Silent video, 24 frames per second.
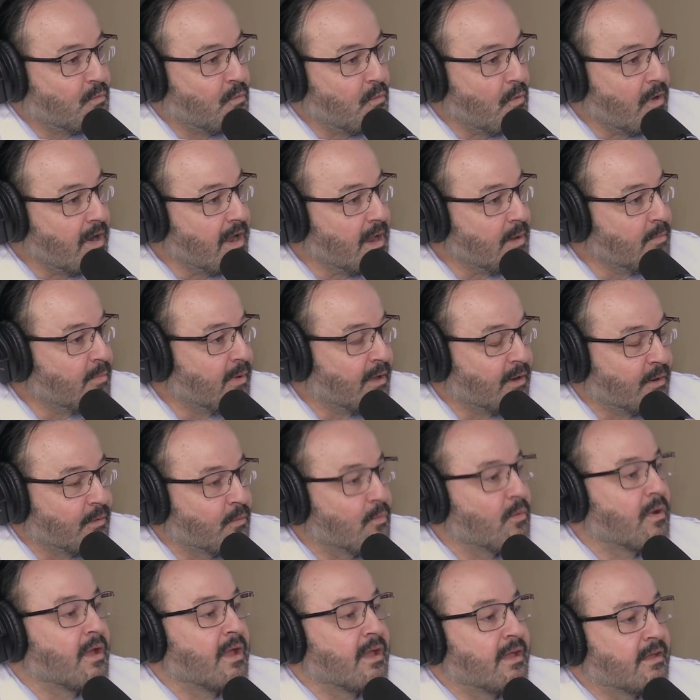way better
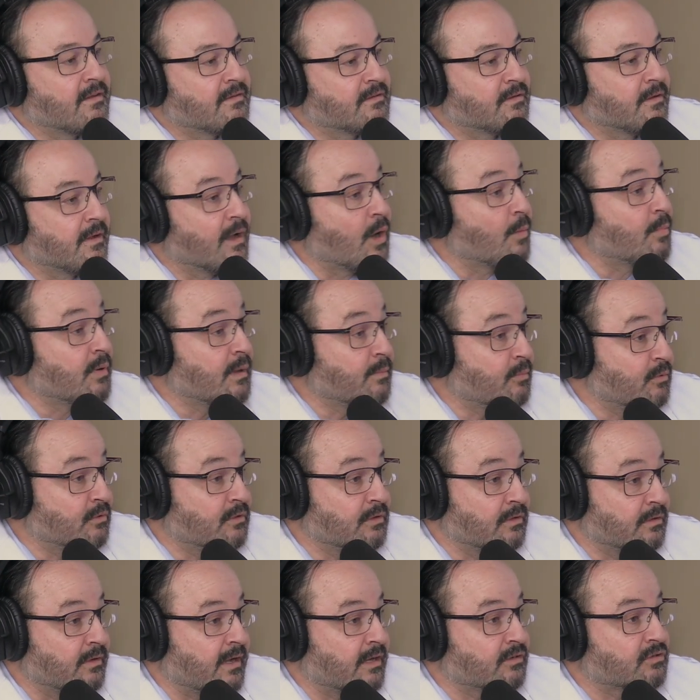ways to help people
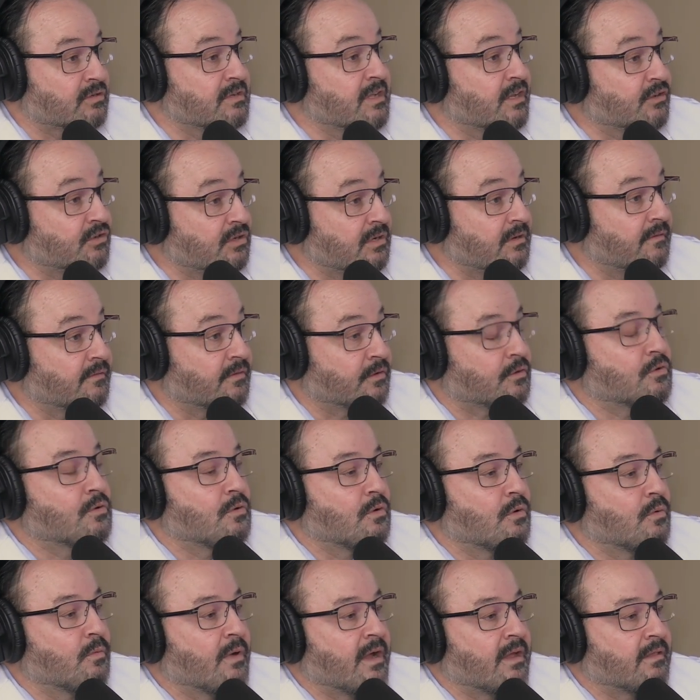to actually achieve their
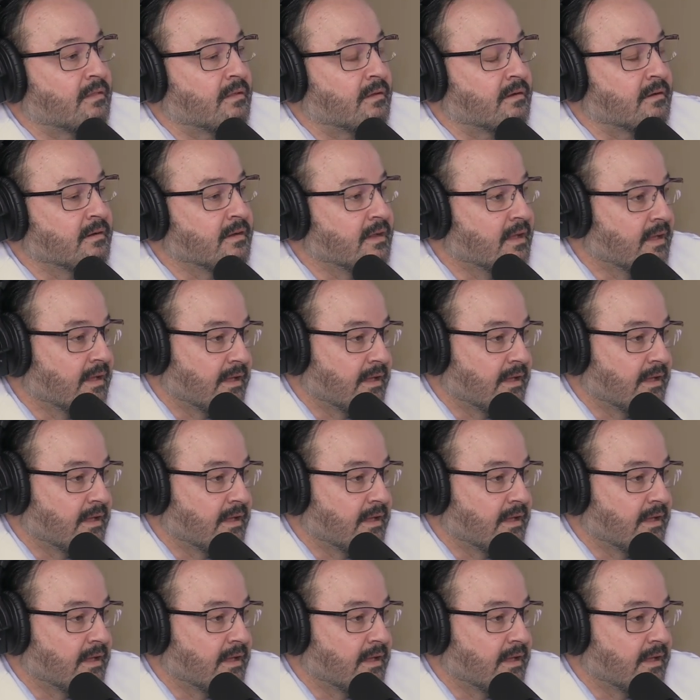goal weight there.